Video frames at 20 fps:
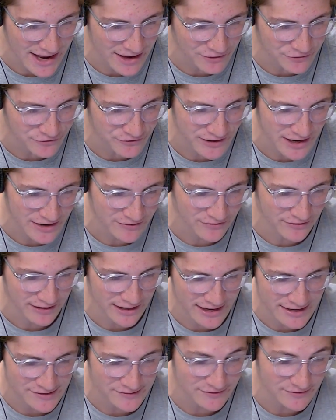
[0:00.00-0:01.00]
ALCS
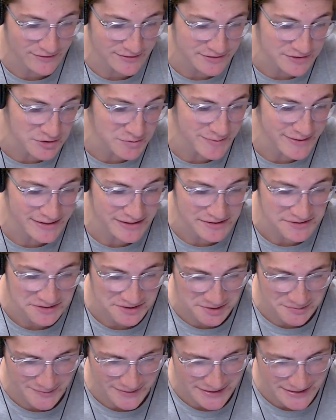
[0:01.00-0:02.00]
against to be
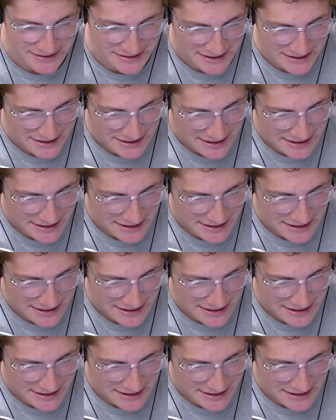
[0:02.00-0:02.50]
determined.